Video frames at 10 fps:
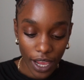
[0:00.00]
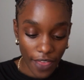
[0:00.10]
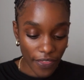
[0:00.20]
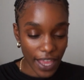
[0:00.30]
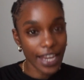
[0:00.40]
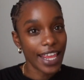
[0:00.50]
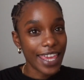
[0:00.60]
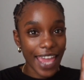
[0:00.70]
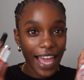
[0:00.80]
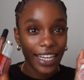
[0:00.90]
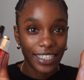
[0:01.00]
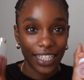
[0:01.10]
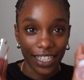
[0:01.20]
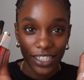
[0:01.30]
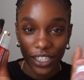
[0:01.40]
and then yeah let's
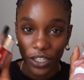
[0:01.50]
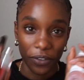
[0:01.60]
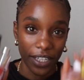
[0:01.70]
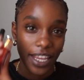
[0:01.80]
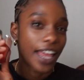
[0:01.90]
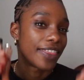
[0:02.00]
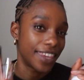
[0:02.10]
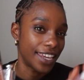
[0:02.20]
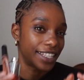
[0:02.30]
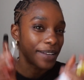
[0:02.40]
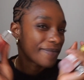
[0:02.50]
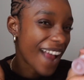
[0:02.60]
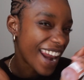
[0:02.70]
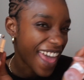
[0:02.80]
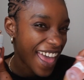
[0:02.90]
get into using these
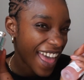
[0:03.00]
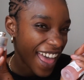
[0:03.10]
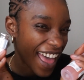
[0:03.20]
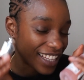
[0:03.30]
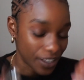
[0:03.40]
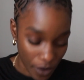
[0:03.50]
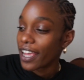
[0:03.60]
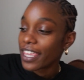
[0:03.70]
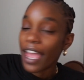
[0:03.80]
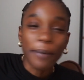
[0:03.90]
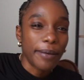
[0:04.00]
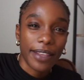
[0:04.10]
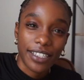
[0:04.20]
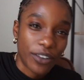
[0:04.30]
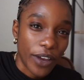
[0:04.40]
products yeah i'm gonna
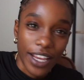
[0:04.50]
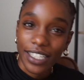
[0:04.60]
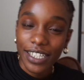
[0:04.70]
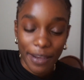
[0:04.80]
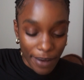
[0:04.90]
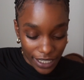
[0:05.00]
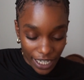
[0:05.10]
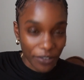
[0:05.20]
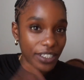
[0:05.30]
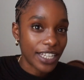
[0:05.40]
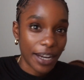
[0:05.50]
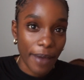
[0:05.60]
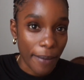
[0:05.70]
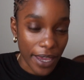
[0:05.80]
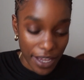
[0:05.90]
make this quick because it's like my channel is not
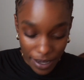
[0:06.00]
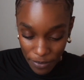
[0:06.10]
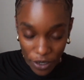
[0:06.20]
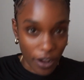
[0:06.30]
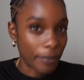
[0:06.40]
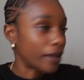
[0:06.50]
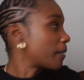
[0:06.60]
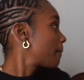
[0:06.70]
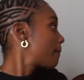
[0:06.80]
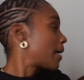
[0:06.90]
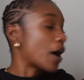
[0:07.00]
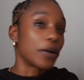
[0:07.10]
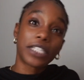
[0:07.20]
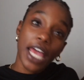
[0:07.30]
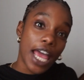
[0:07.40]
about makeup you know i'm
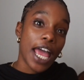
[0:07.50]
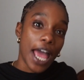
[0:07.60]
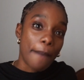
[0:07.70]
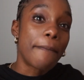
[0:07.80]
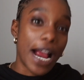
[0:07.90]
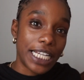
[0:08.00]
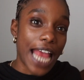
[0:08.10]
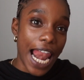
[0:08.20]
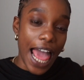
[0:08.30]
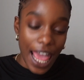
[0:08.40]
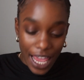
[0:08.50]
about my channel